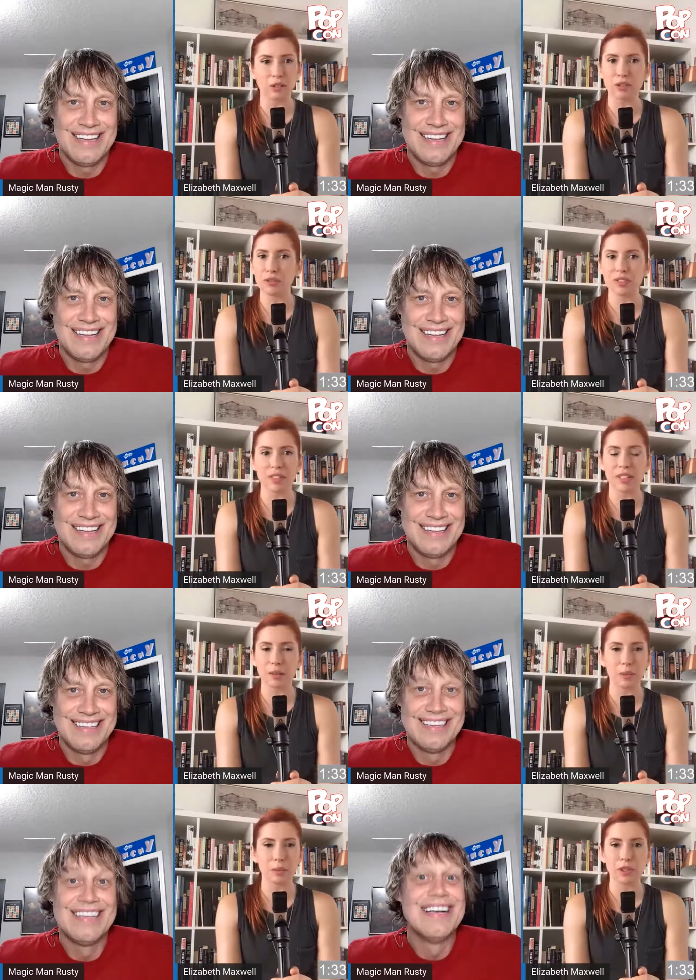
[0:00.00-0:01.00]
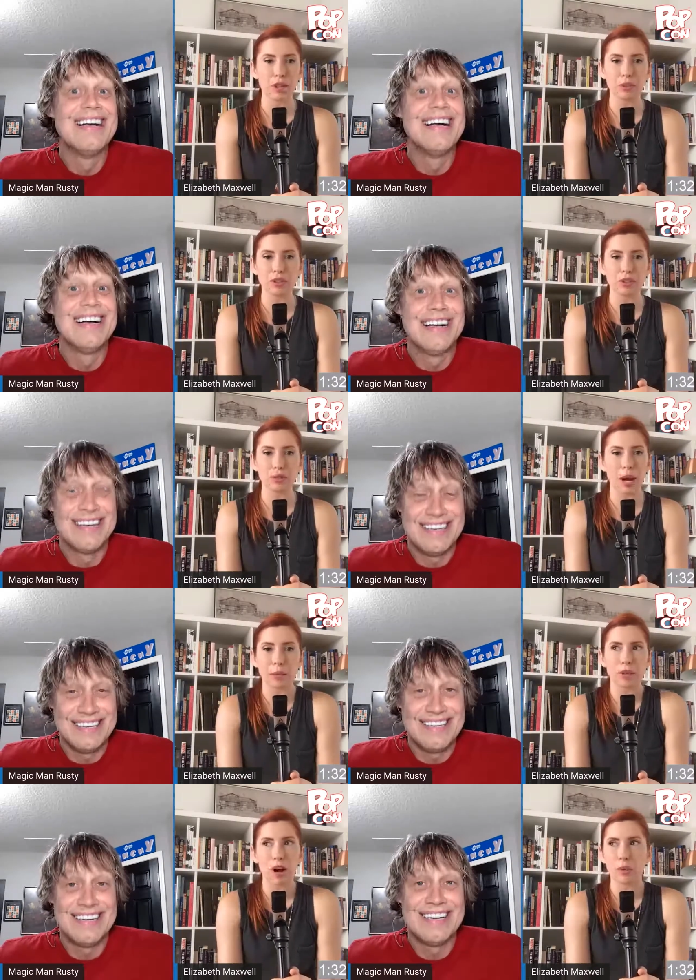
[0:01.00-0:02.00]
Speaker 1: or new city that we would go to,
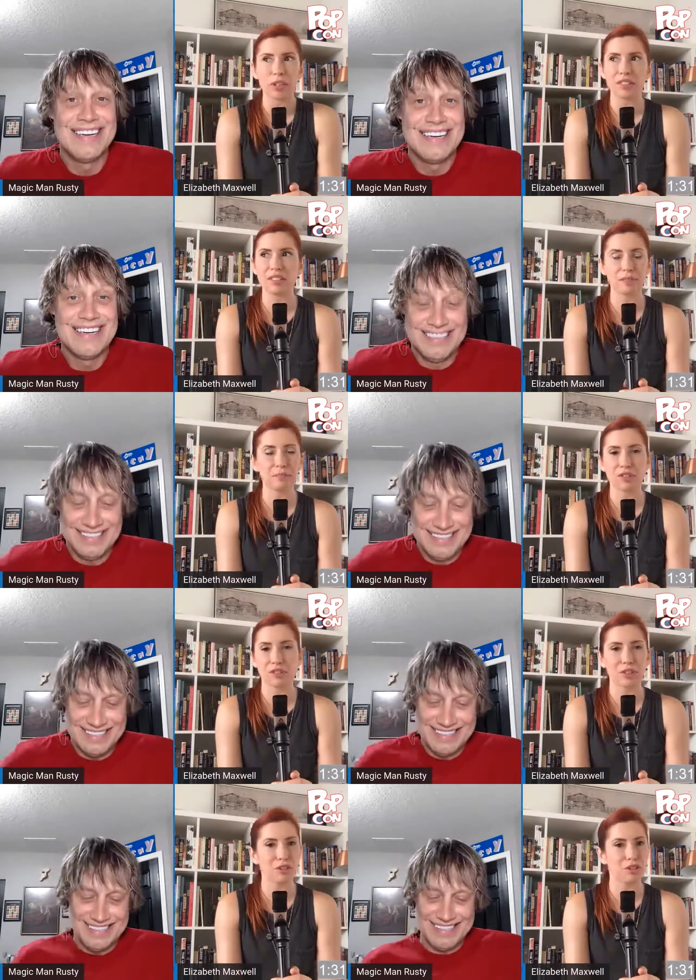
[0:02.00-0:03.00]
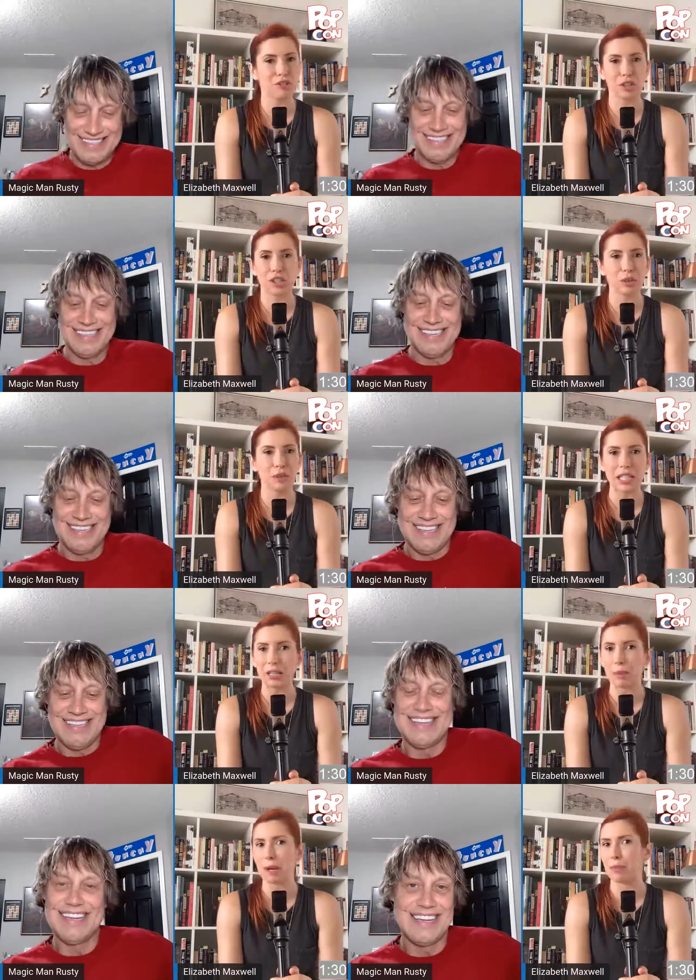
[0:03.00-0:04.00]
I would always search for
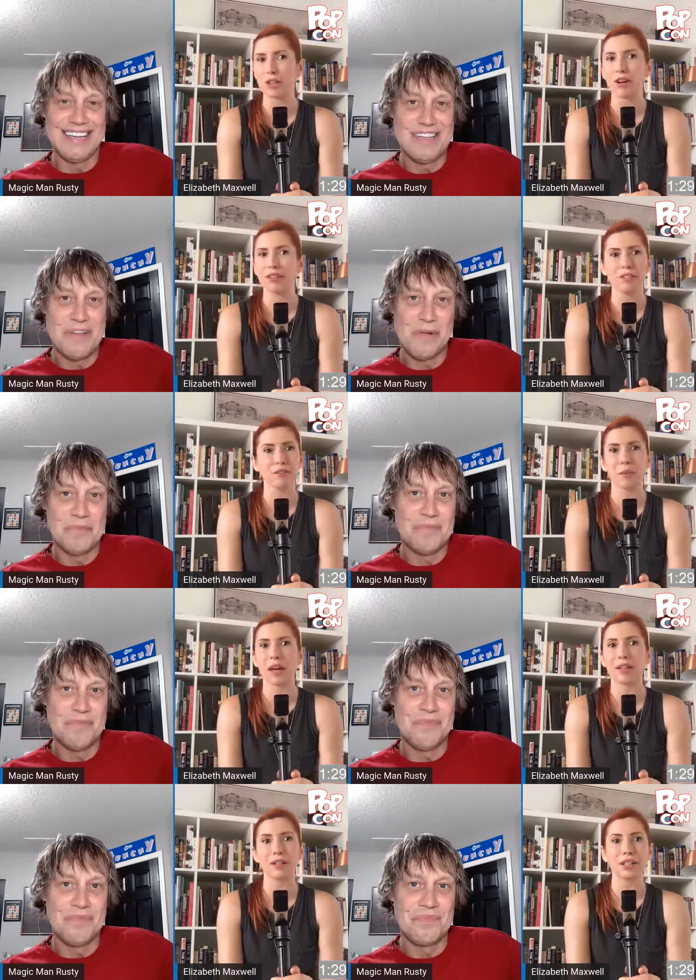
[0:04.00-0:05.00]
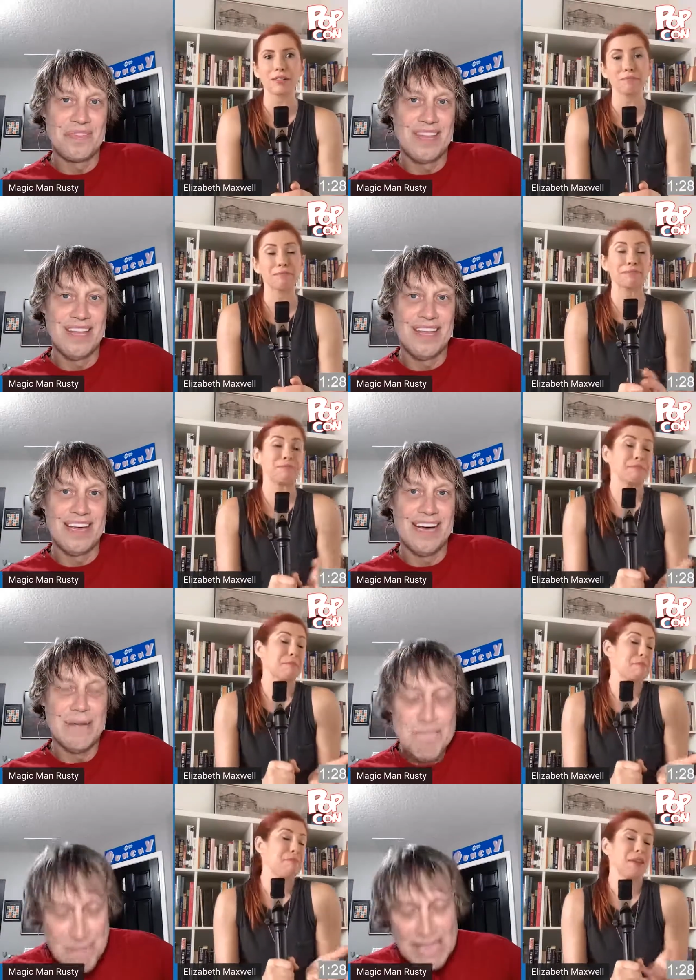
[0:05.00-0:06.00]
unique paper dolls from that area.
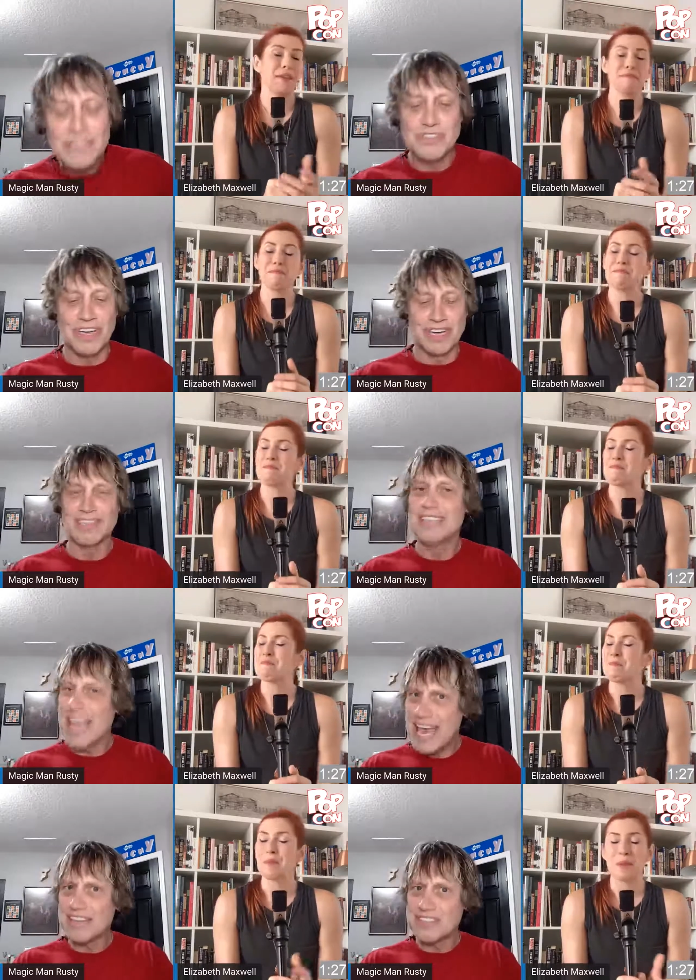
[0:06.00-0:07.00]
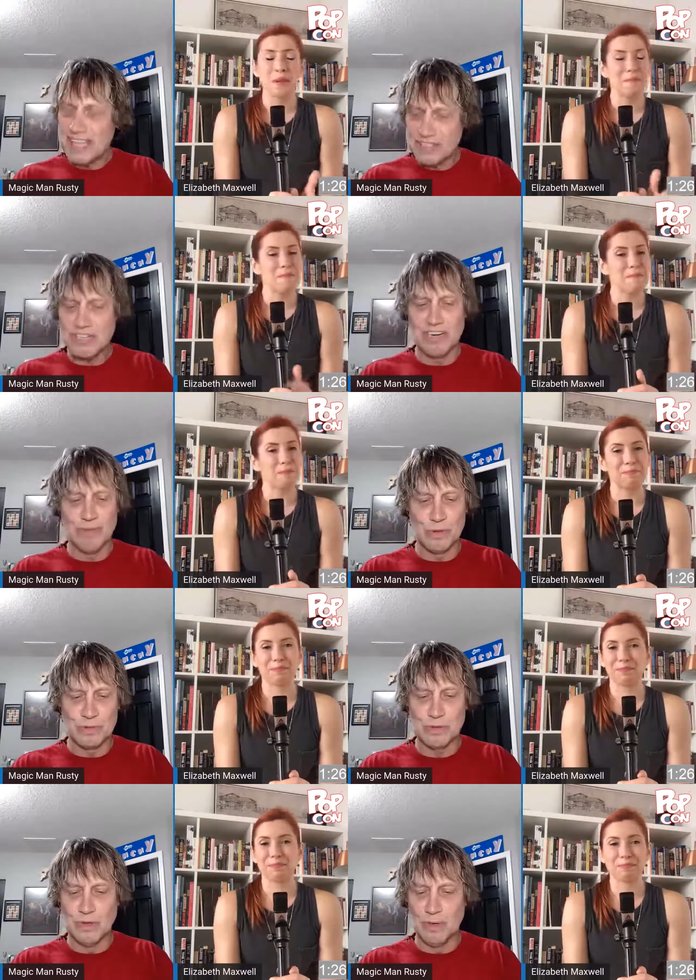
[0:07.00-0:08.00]
Speaker 2: Amazing. Yes, that is kind of
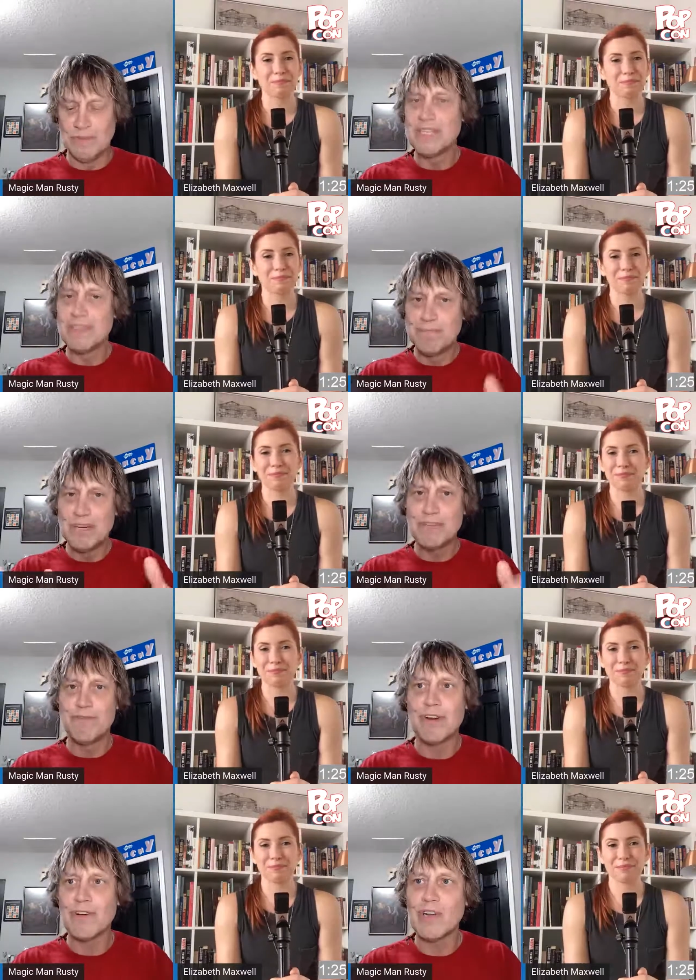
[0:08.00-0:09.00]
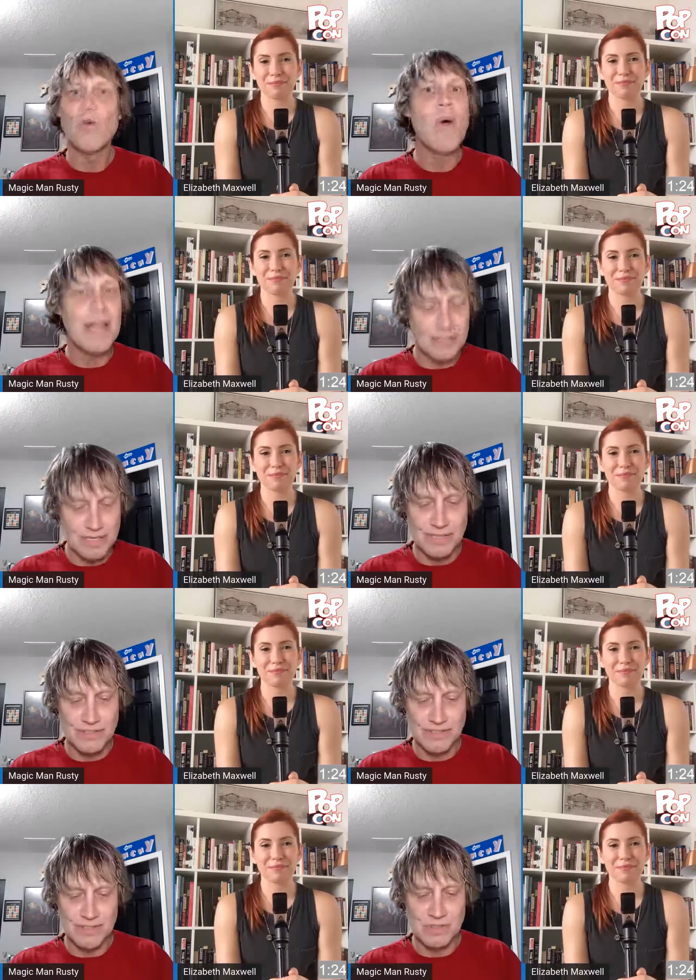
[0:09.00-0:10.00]
old school, but but very quaint in
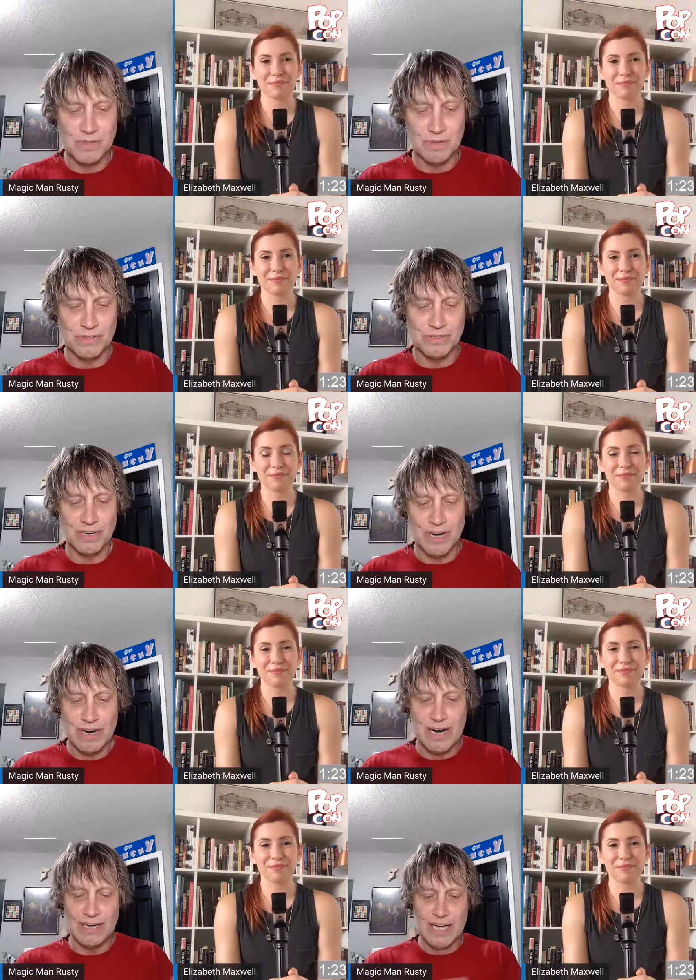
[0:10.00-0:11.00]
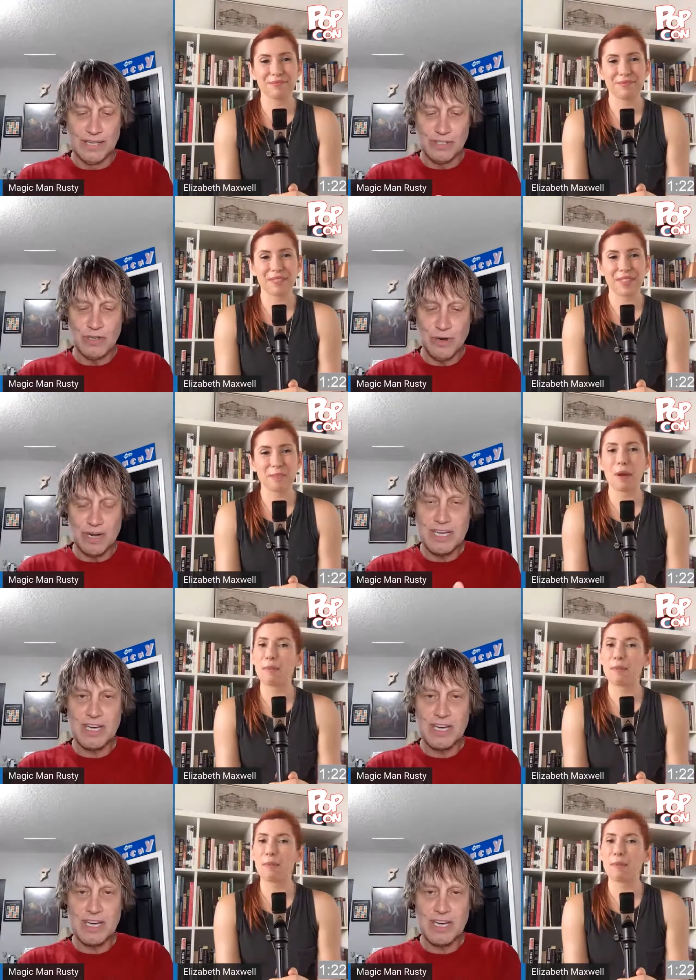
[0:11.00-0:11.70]
its in simplicity. All right, so you're my